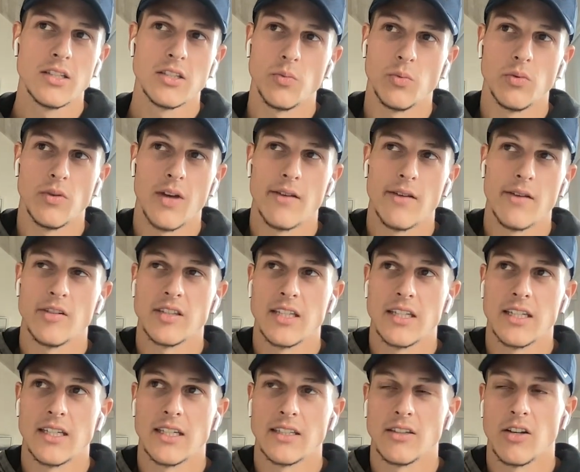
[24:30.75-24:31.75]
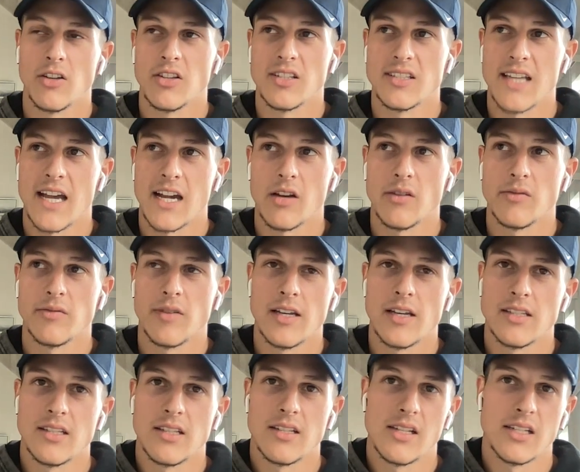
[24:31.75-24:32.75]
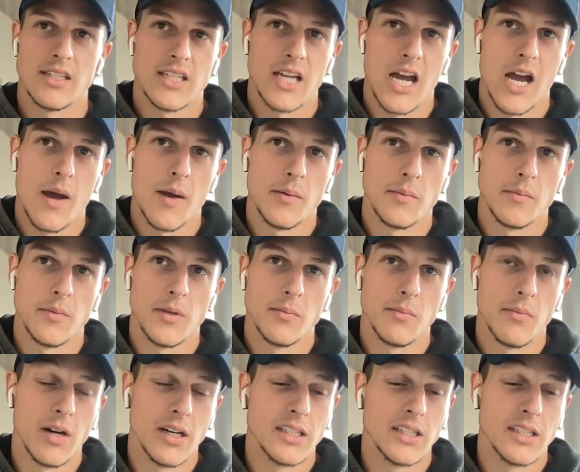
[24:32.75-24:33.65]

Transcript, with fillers: to everything, all the sacrifices and time and yeah.